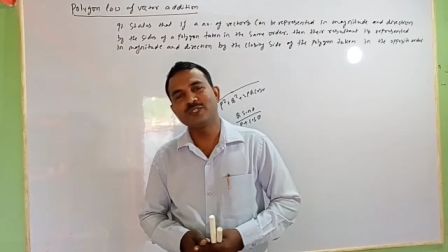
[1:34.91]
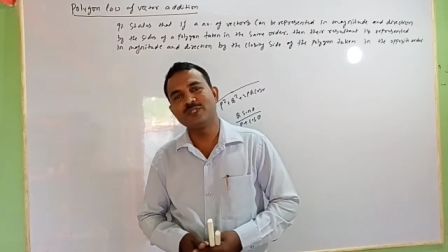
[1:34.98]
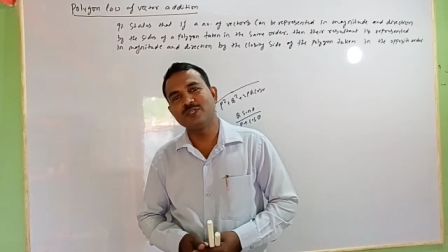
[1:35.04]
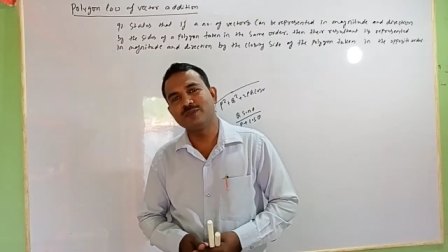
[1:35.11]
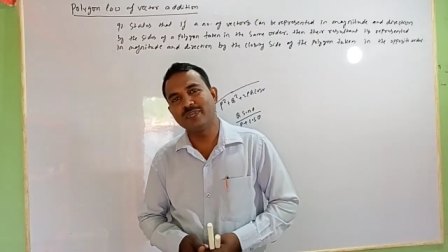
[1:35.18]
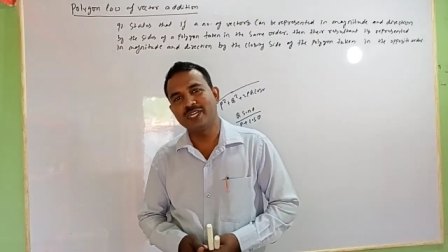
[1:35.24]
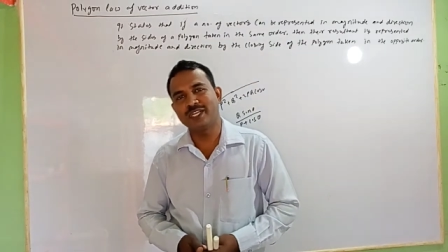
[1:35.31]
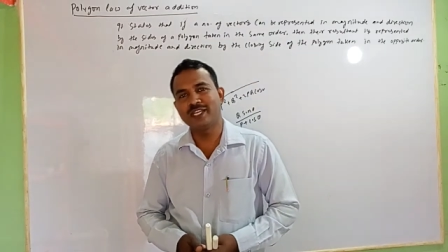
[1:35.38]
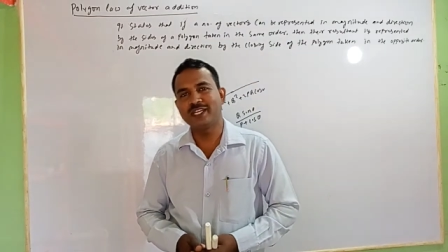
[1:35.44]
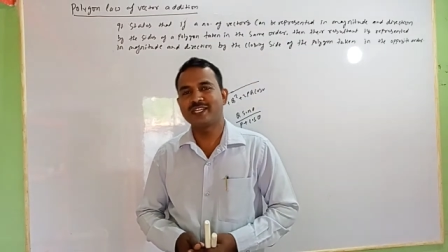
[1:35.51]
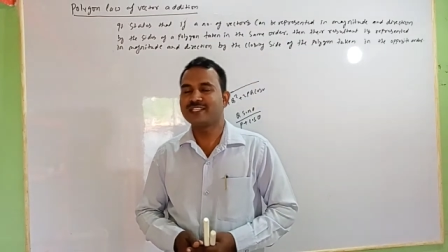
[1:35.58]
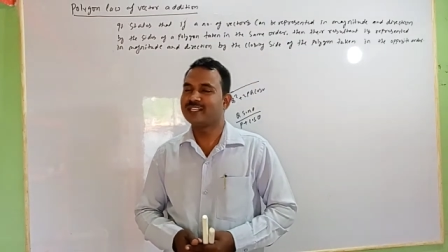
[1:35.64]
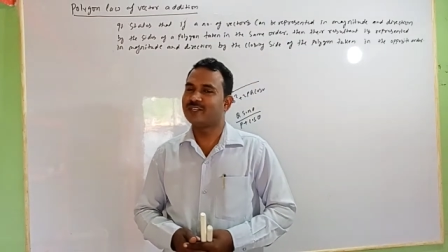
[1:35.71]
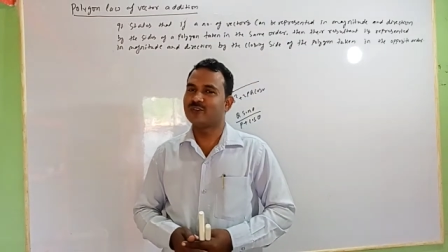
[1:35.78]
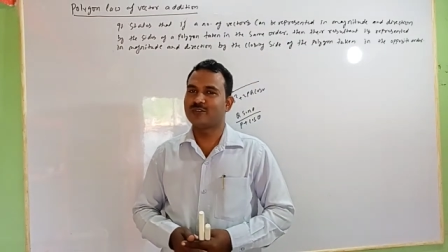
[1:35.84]
you will get
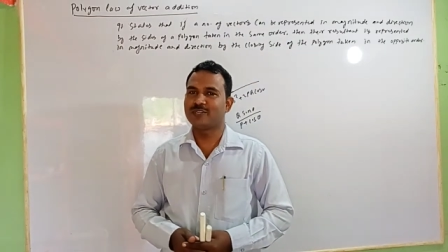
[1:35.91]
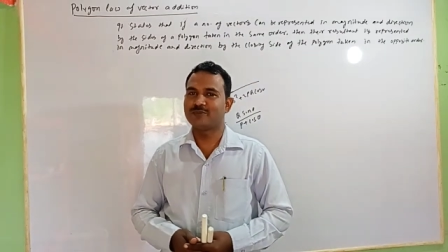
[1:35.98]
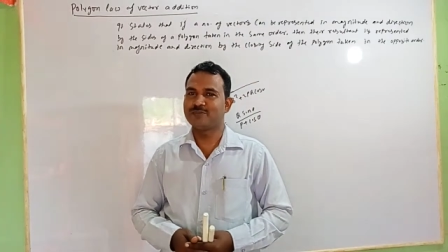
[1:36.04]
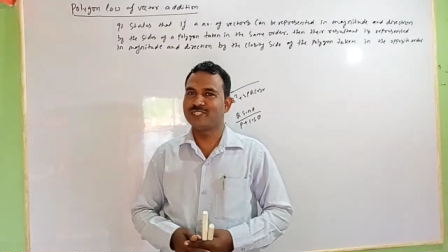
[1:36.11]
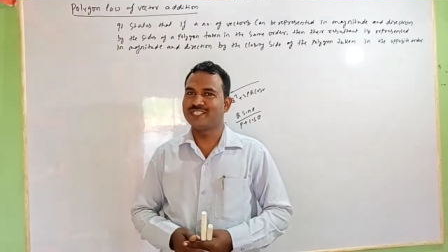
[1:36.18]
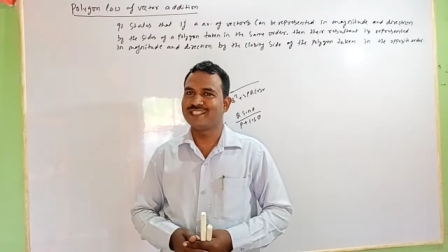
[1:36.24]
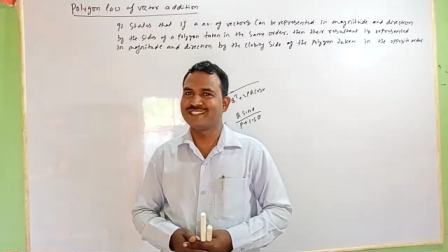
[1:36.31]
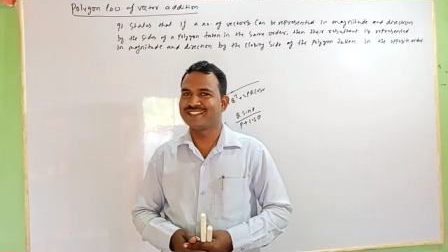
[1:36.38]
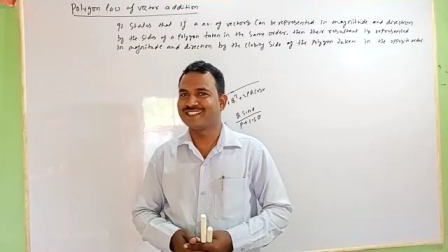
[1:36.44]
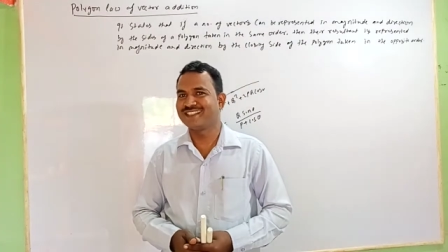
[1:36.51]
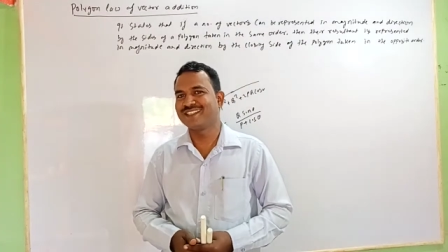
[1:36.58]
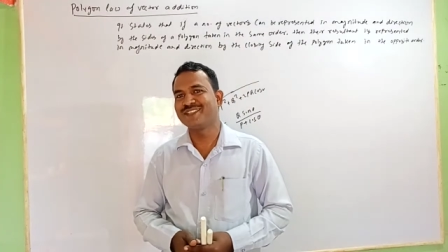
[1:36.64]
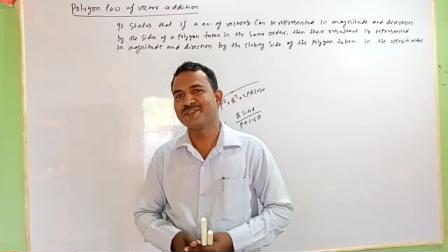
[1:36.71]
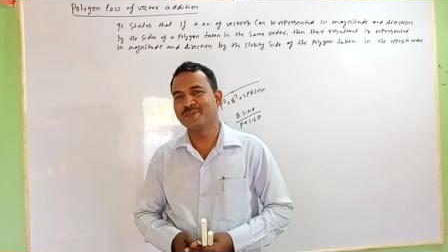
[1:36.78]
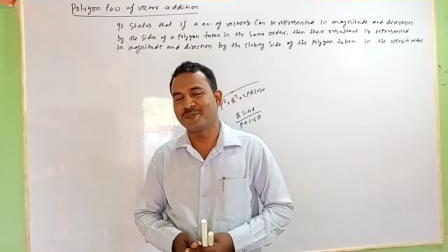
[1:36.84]
the notification.
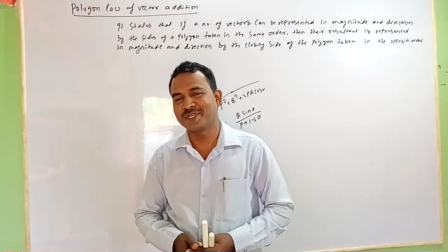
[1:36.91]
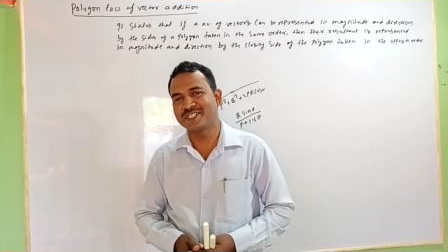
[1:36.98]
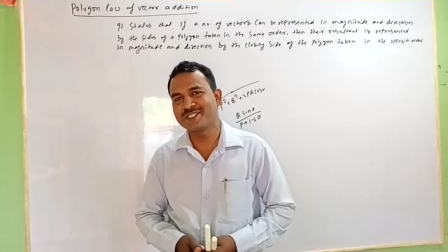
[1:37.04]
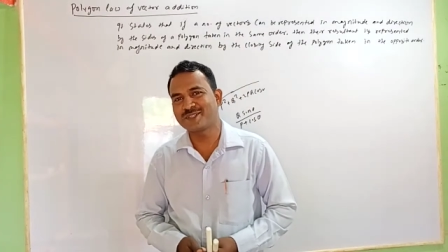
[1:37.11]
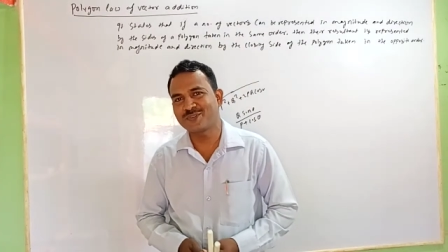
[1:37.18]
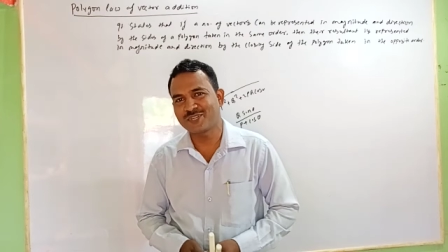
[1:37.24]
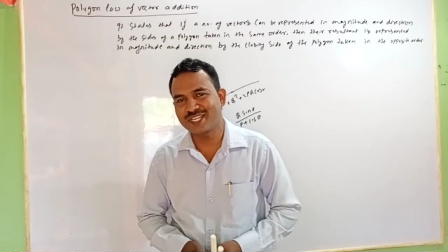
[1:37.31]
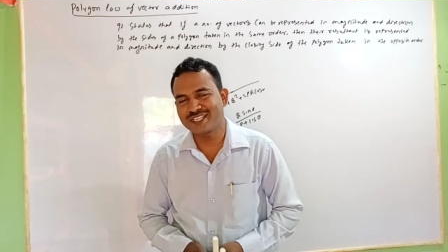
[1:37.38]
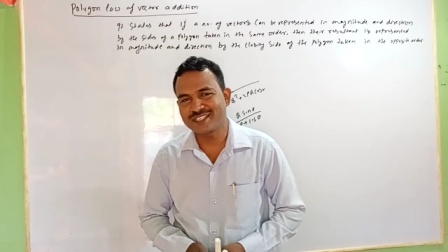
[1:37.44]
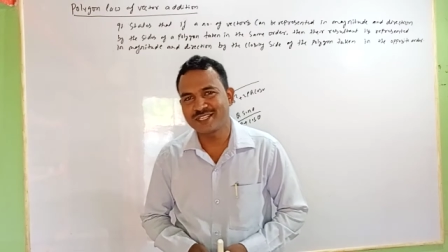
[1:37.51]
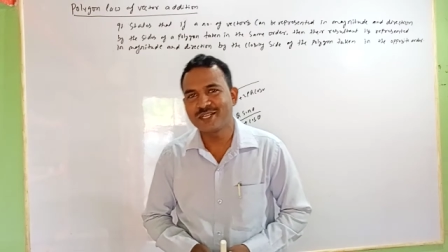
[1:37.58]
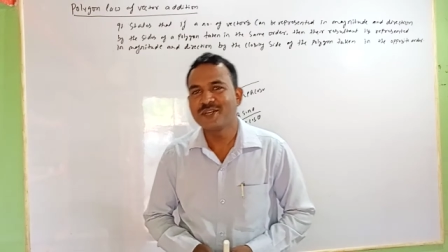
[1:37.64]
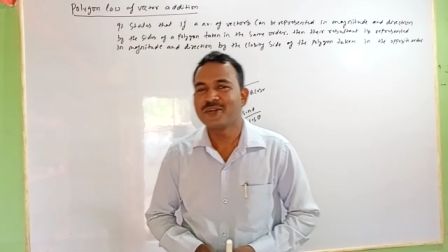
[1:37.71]
Okay student,